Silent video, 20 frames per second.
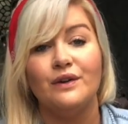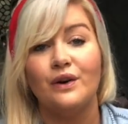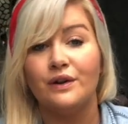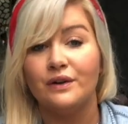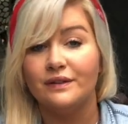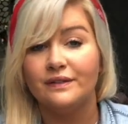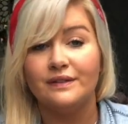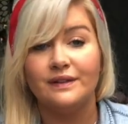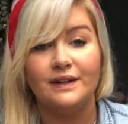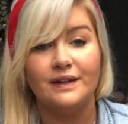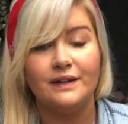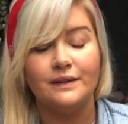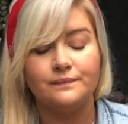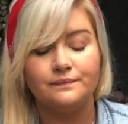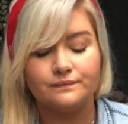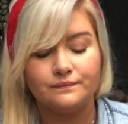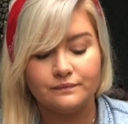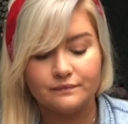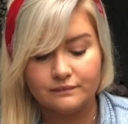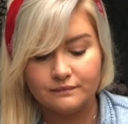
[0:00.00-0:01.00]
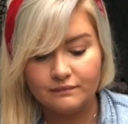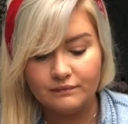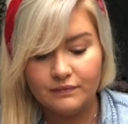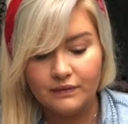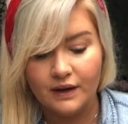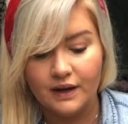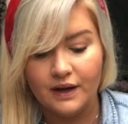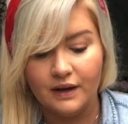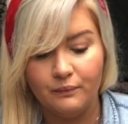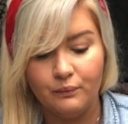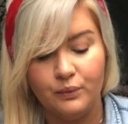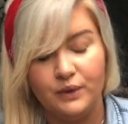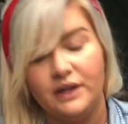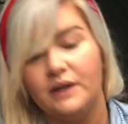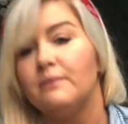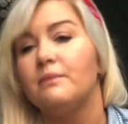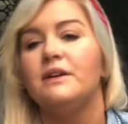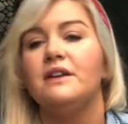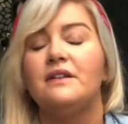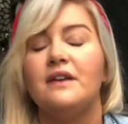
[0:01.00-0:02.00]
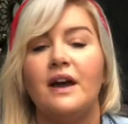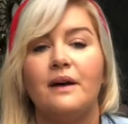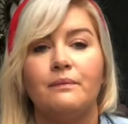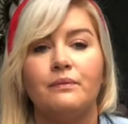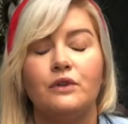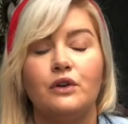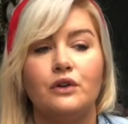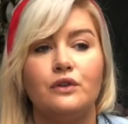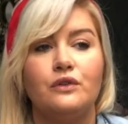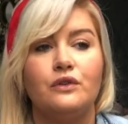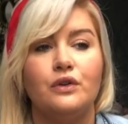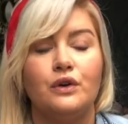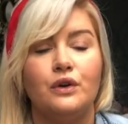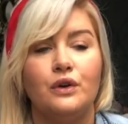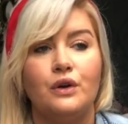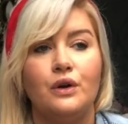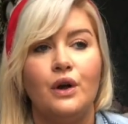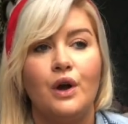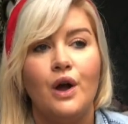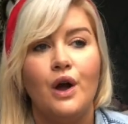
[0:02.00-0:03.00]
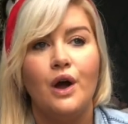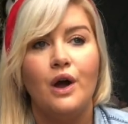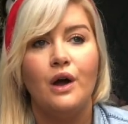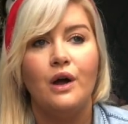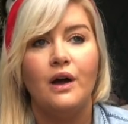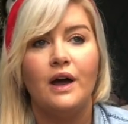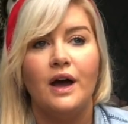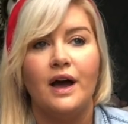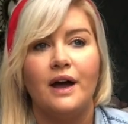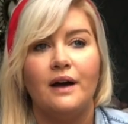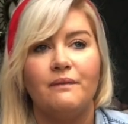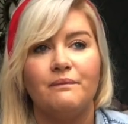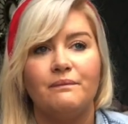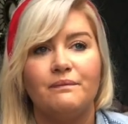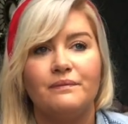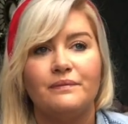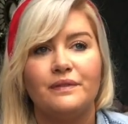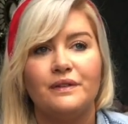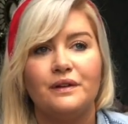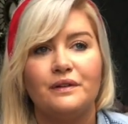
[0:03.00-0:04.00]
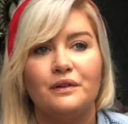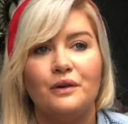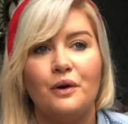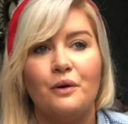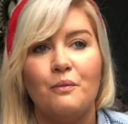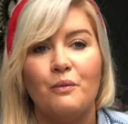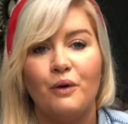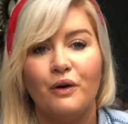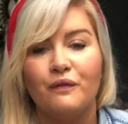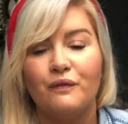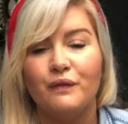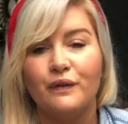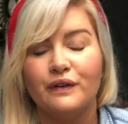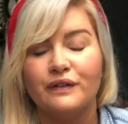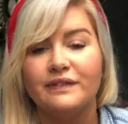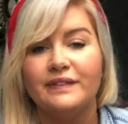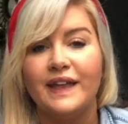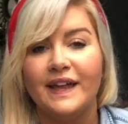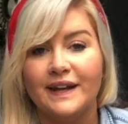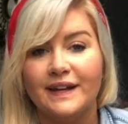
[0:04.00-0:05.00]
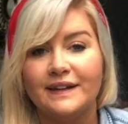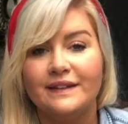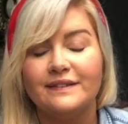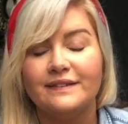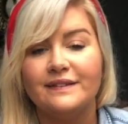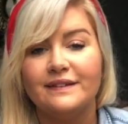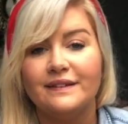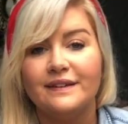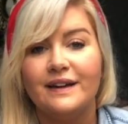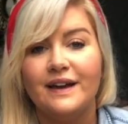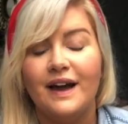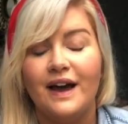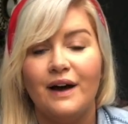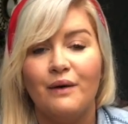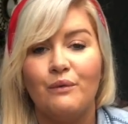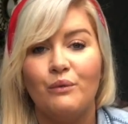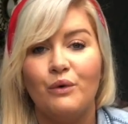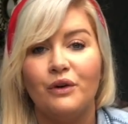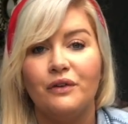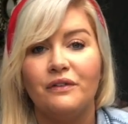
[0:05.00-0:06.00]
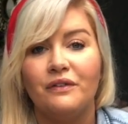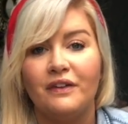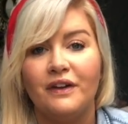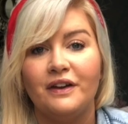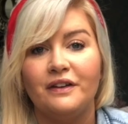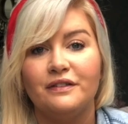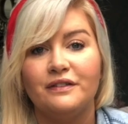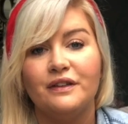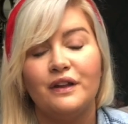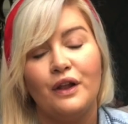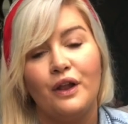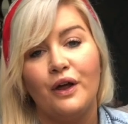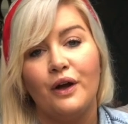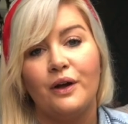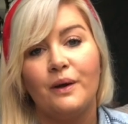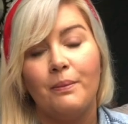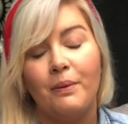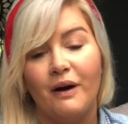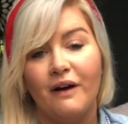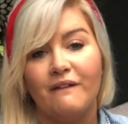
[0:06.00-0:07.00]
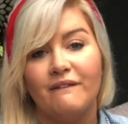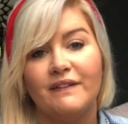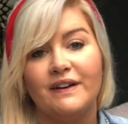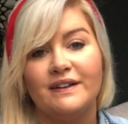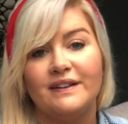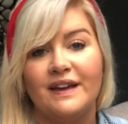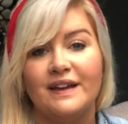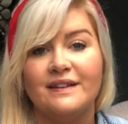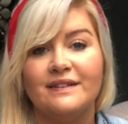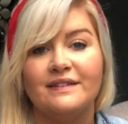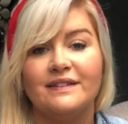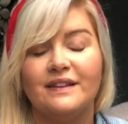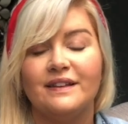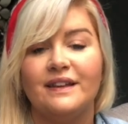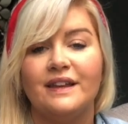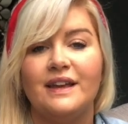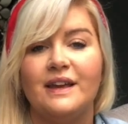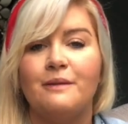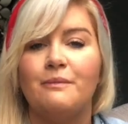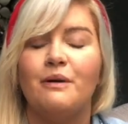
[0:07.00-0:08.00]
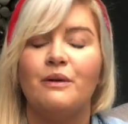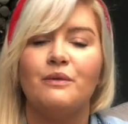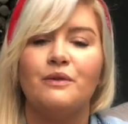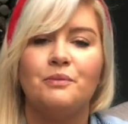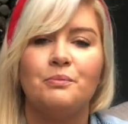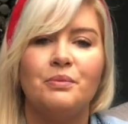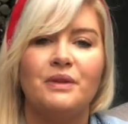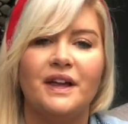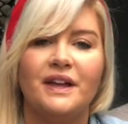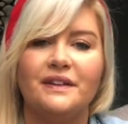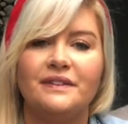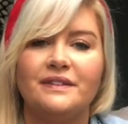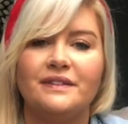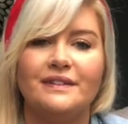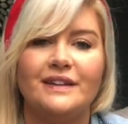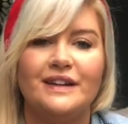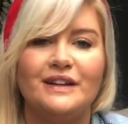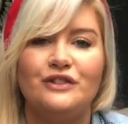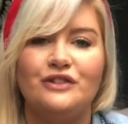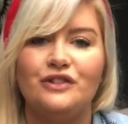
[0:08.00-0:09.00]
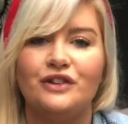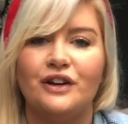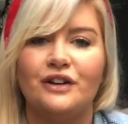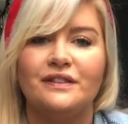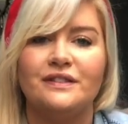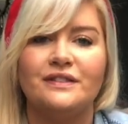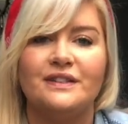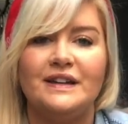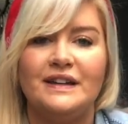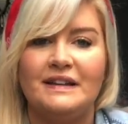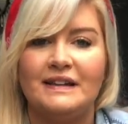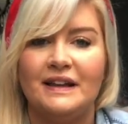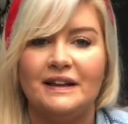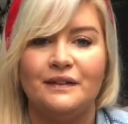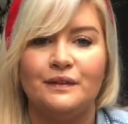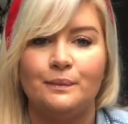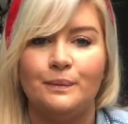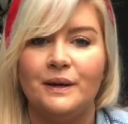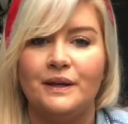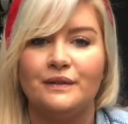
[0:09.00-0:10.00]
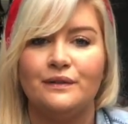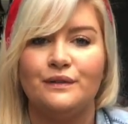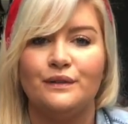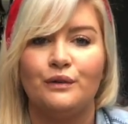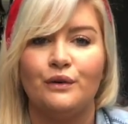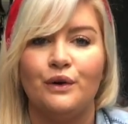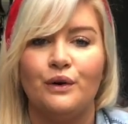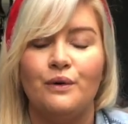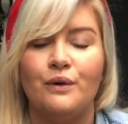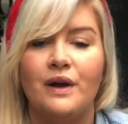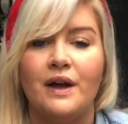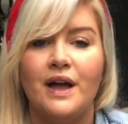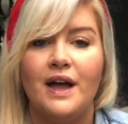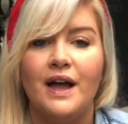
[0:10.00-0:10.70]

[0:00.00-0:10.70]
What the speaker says: Honestly, we can be tempted to go more for aesthetics and want things to look perfect instantly, but with plants, they just need that space to grow.